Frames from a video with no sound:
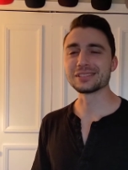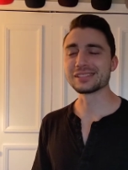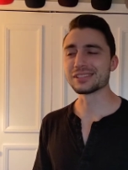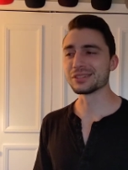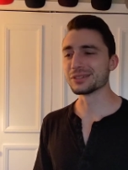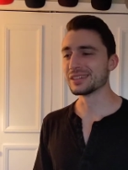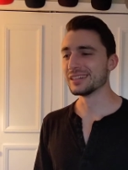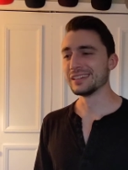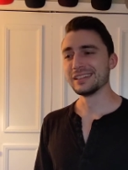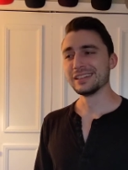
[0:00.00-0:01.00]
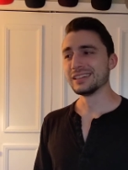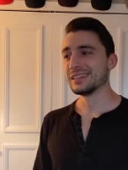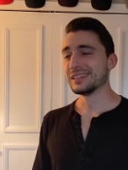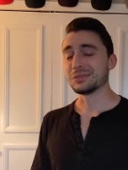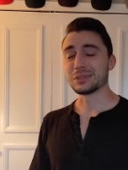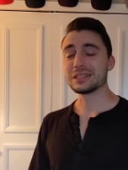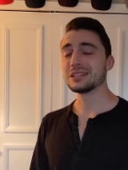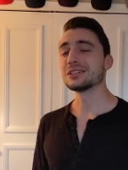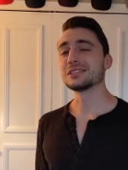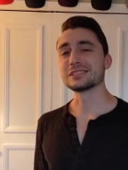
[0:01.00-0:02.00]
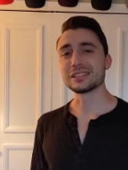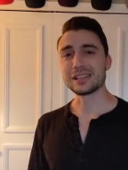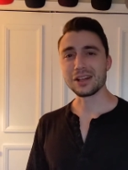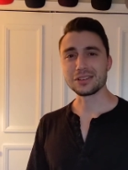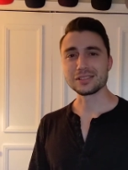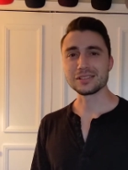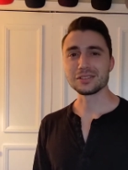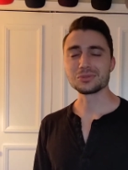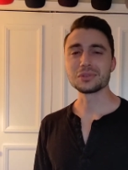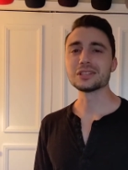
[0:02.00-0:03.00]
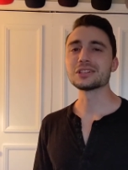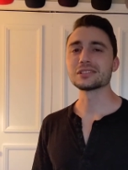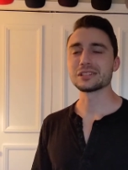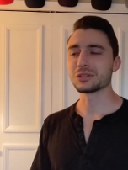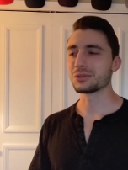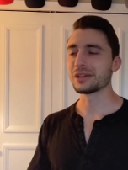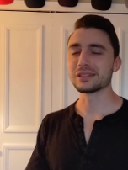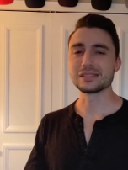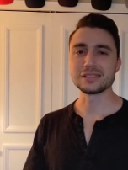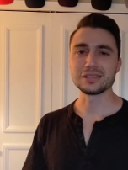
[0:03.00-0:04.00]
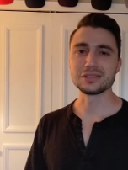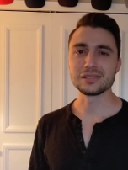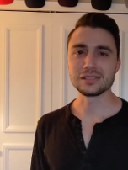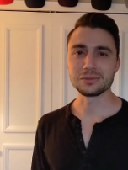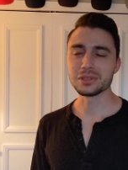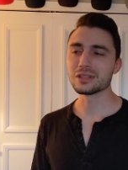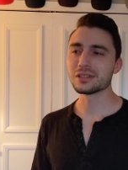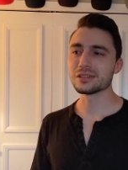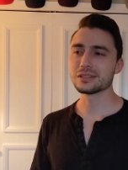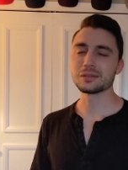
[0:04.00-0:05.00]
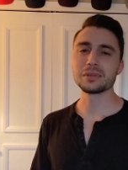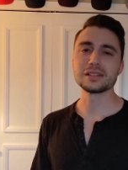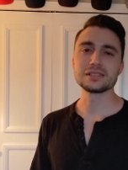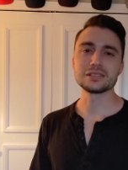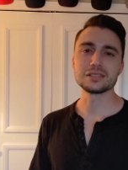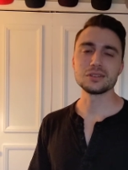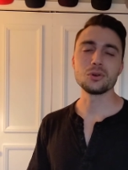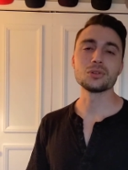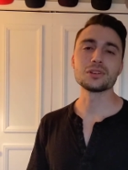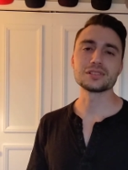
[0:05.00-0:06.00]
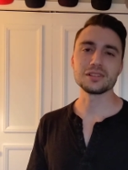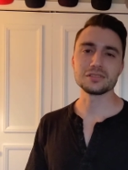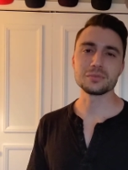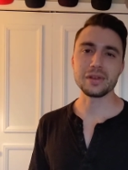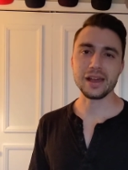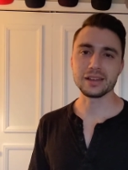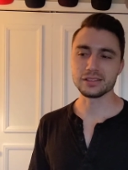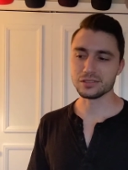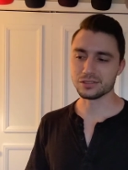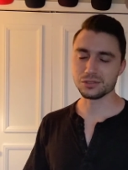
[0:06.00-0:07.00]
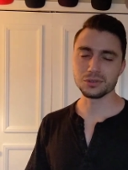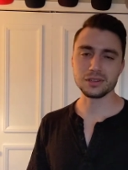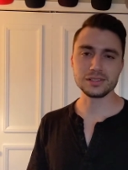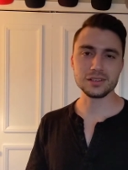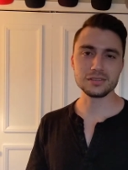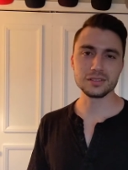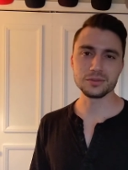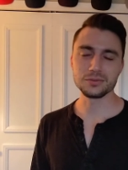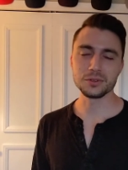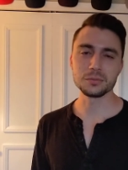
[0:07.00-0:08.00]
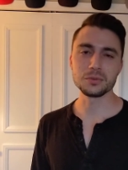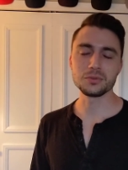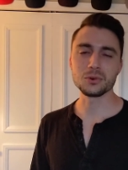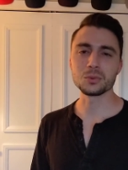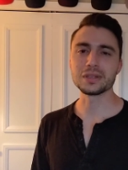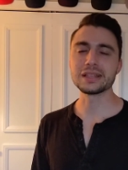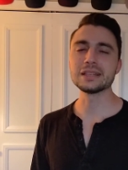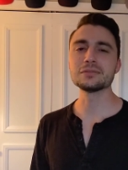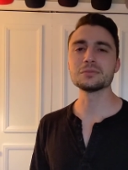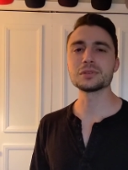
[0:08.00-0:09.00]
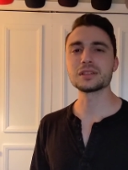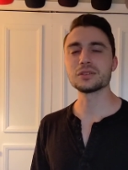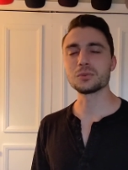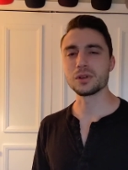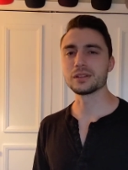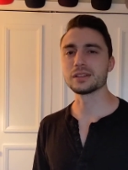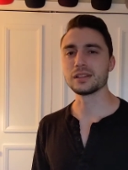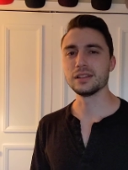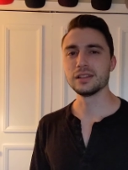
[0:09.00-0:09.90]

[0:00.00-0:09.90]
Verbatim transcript: So, we learn to doubt ourselves. We learn to create excuses. We learn to basically hold ourselves back and shoot ourselves in the foot before we even begin running.